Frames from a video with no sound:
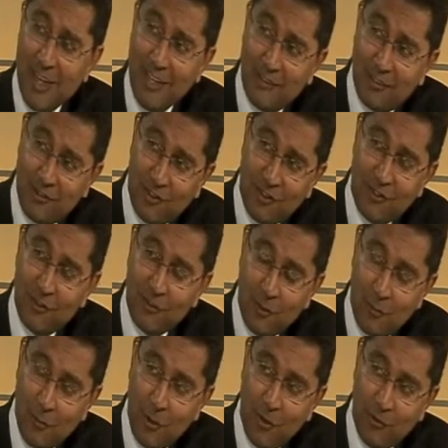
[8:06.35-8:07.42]
It's just that
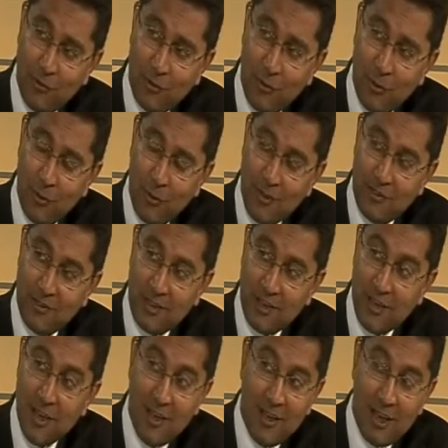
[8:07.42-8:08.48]
the person who is
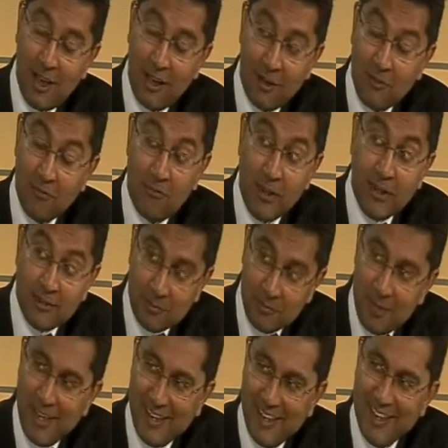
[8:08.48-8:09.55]
the
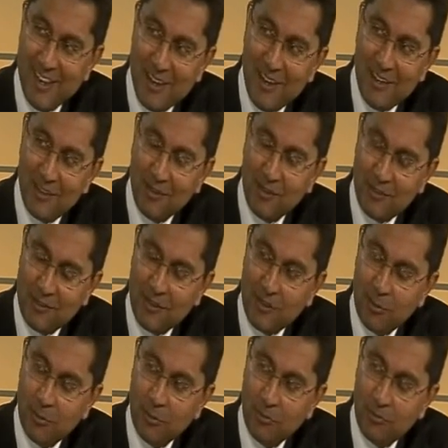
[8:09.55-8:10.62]
victim, to use a
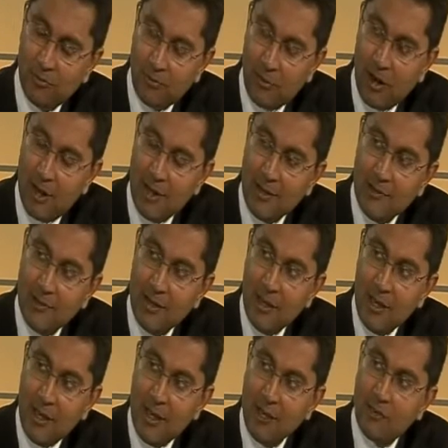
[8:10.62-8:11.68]
terrible phrase,
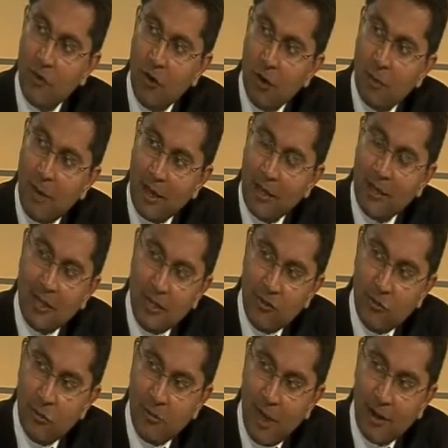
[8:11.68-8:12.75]
is not making an
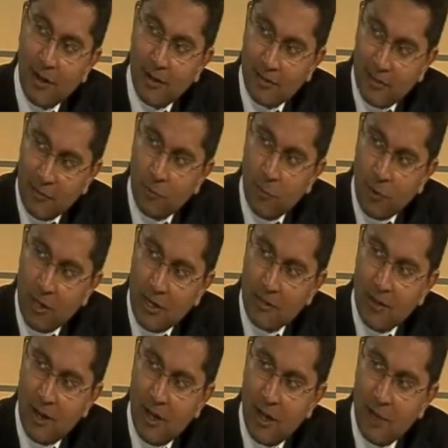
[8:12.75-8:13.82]
issue about it at this point in time.